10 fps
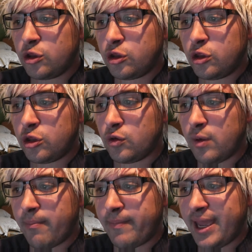
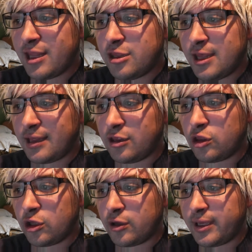to
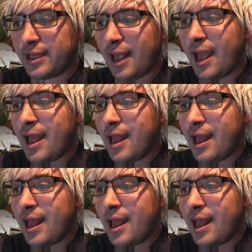Manchester in